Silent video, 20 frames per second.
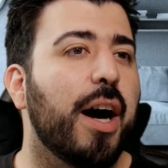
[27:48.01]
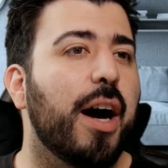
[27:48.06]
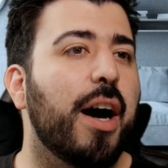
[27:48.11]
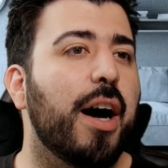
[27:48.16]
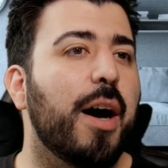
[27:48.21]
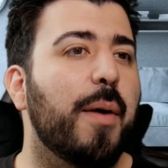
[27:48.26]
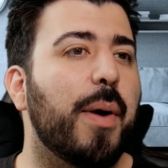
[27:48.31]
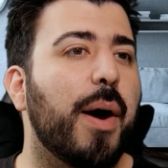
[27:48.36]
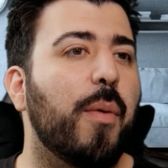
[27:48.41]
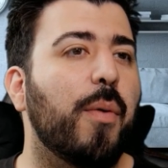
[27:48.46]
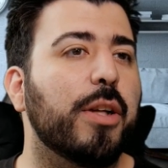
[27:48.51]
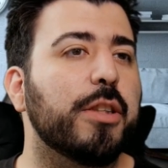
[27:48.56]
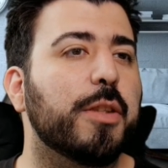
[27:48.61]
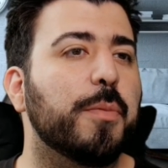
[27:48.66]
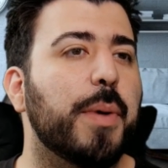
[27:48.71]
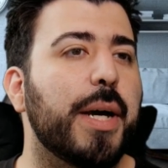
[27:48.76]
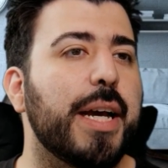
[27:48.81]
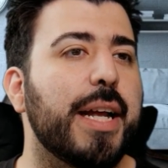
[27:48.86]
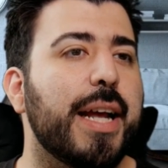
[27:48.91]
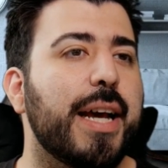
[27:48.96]
Um, I want
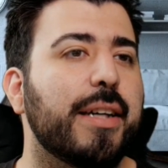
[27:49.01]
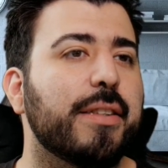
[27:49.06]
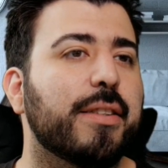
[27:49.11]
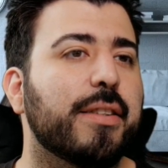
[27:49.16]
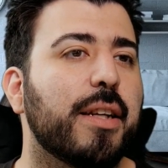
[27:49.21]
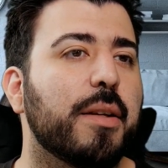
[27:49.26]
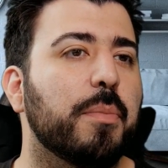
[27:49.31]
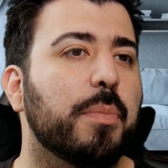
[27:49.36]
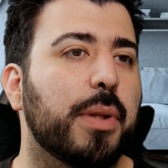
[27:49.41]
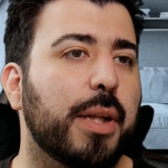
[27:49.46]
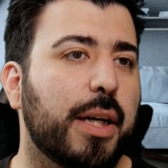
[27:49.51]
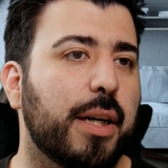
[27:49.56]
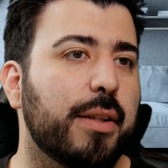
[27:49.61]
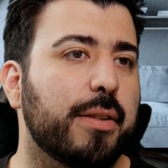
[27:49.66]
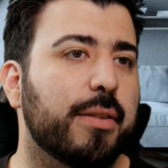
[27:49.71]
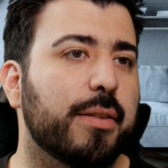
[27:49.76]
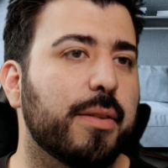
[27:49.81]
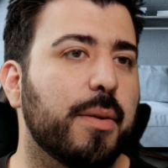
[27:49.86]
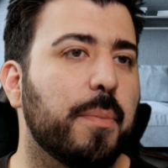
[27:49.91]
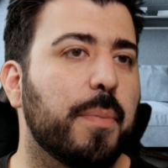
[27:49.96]
to buy an S10
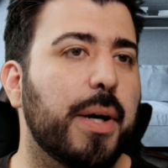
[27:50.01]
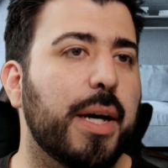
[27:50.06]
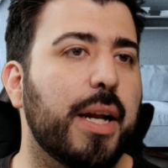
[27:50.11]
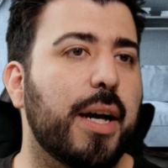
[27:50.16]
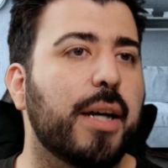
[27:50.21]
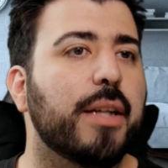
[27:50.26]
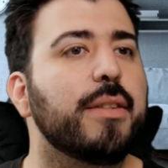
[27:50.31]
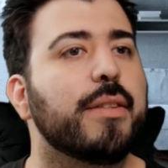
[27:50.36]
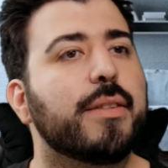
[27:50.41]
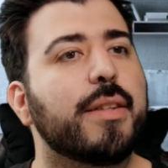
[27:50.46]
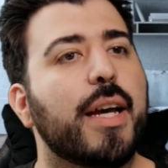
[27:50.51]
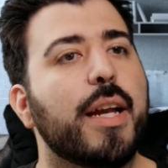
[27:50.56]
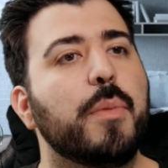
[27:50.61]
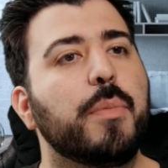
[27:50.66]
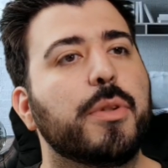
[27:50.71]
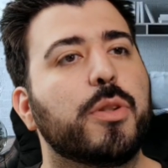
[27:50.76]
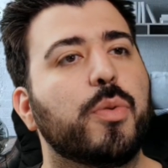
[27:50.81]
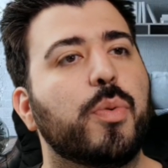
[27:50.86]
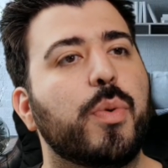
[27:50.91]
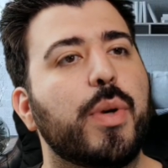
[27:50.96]
Plus, but undecided
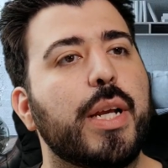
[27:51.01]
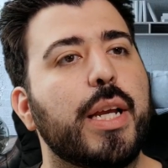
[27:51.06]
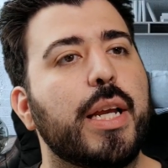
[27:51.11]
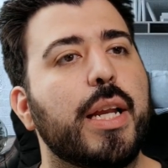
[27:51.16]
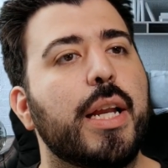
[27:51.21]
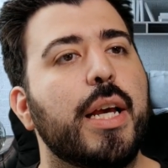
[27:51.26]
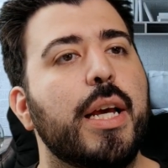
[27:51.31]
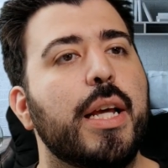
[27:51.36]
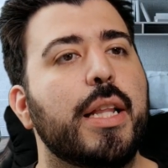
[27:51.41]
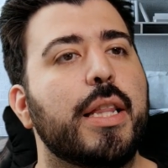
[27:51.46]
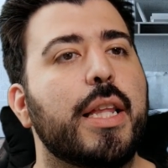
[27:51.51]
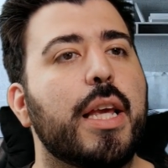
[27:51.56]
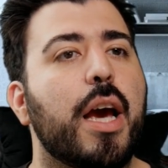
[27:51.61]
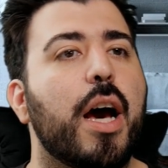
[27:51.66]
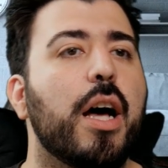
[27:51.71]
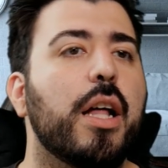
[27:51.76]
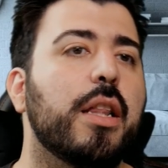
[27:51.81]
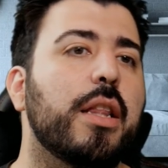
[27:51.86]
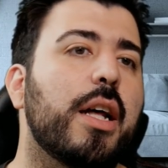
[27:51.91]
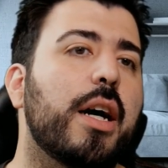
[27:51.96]
between the
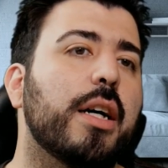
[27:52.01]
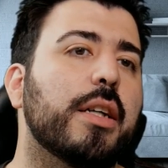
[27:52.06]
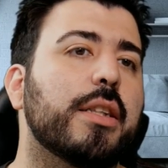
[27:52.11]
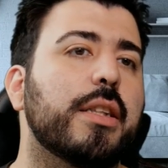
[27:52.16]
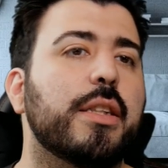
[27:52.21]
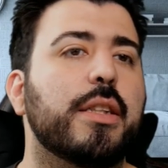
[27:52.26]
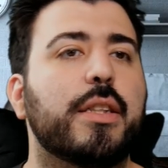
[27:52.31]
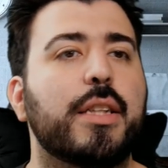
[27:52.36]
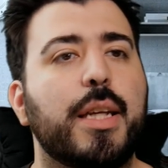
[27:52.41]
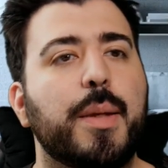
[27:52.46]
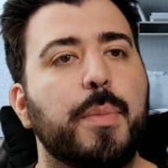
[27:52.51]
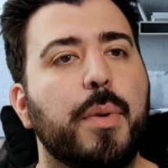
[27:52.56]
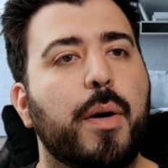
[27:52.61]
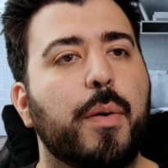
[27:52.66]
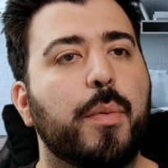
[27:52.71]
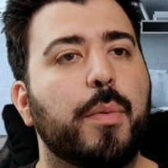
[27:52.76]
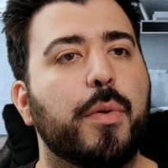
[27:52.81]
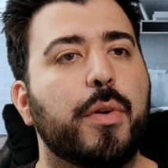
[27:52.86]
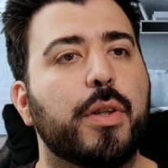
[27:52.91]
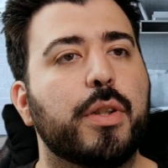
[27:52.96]
unlocked and the
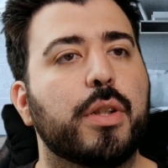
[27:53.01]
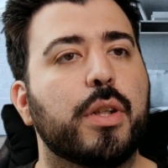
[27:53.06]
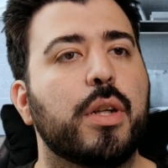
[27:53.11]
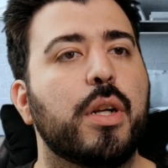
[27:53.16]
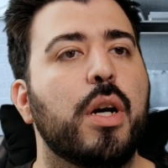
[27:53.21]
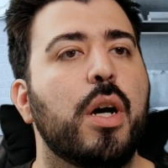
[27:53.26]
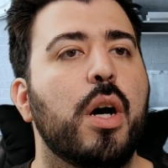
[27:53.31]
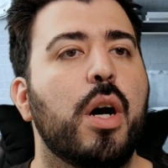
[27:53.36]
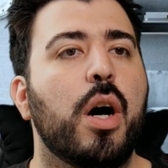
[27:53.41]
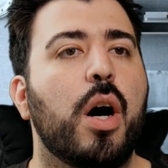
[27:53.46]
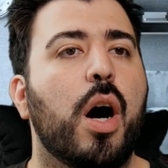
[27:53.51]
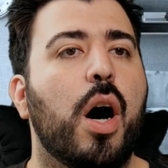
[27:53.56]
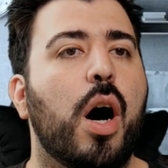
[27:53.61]
T-Mobile version.